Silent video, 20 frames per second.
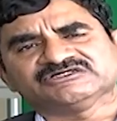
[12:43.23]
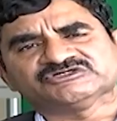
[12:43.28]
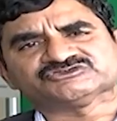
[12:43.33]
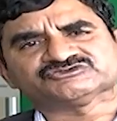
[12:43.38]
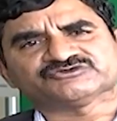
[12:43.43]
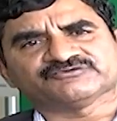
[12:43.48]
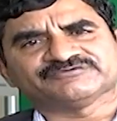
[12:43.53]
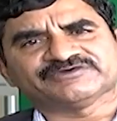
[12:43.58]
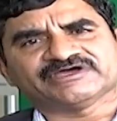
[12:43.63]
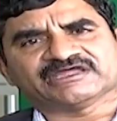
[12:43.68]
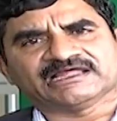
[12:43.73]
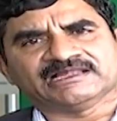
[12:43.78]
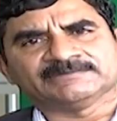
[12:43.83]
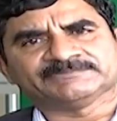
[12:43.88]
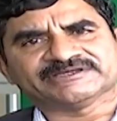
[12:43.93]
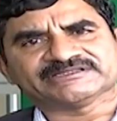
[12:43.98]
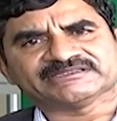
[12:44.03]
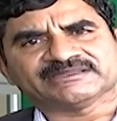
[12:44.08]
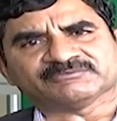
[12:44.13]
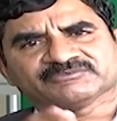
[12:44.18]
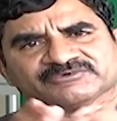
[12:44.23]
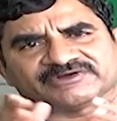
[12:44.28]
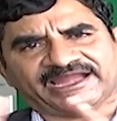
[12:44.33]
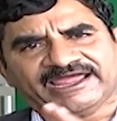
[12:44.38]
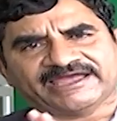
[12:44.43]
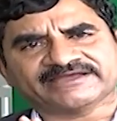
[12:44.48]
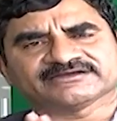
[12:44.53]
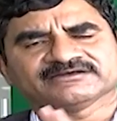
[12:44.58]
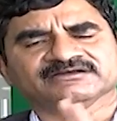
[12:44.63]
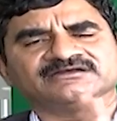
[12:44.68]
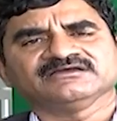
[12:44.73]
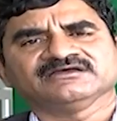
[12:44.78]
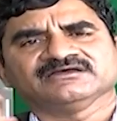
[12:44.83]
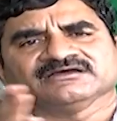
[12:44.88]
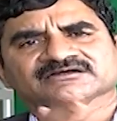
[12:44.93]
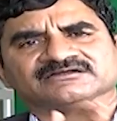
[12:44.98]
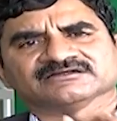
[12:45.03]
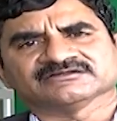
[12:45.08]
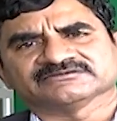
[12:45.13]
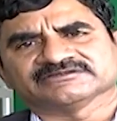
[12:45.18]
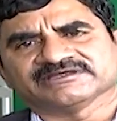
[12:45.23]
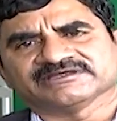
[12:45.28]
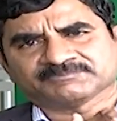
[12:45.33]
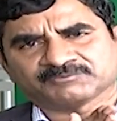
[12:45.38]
So we are helping them track uh,